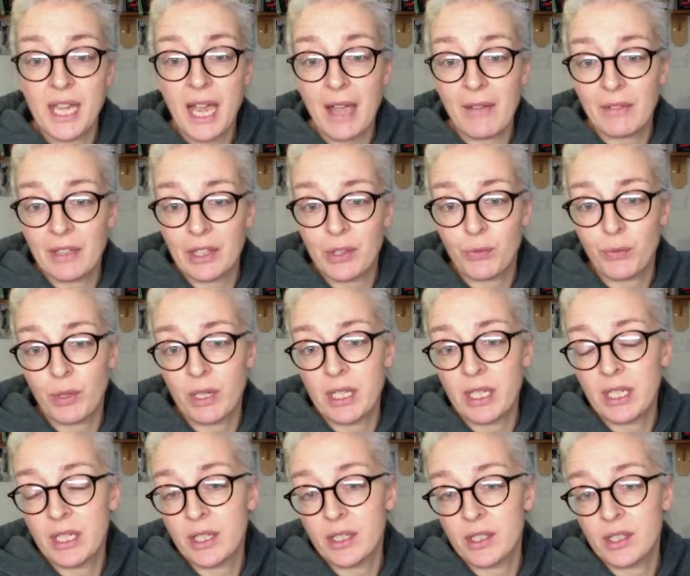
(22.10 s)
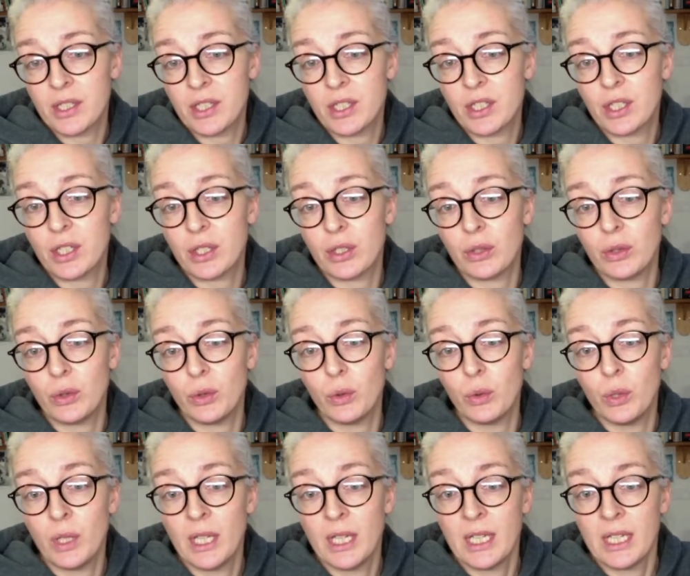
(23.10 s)
having 3 years
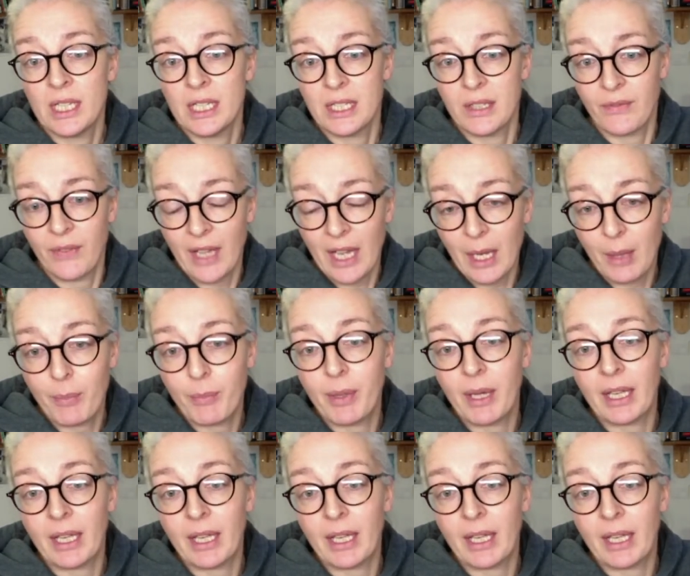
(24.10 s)
to develop